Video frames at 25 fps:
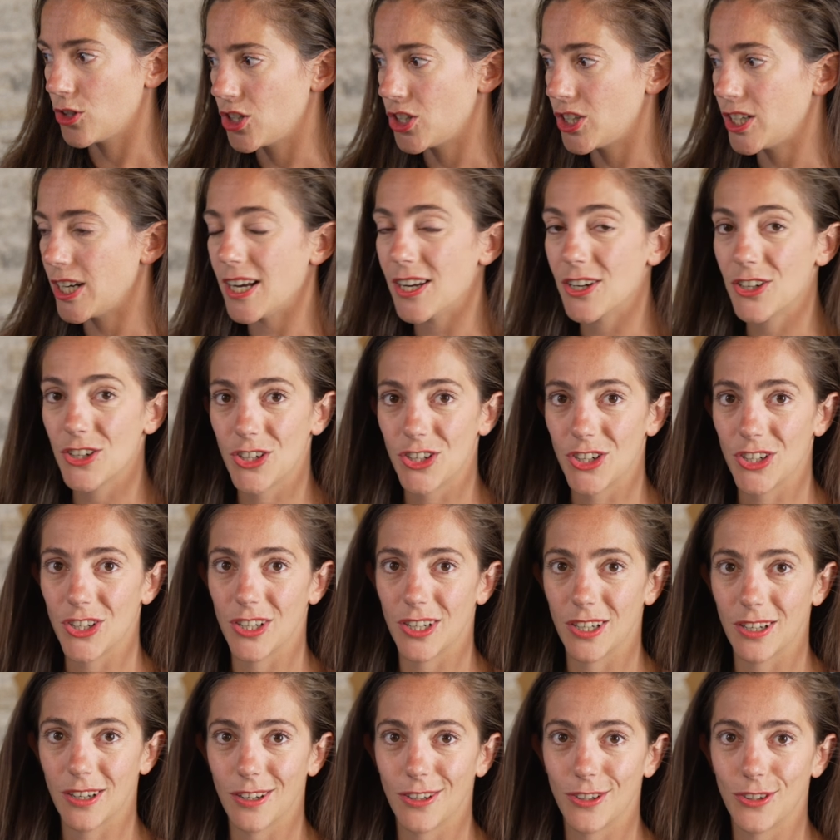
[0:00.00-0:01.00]
change
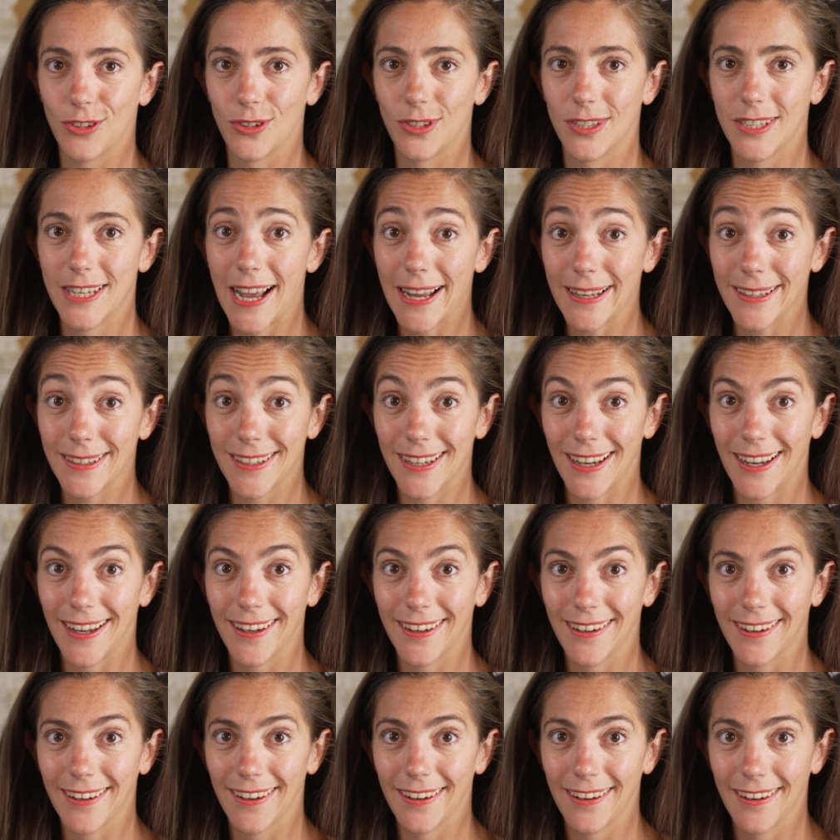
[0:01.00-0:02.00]
the data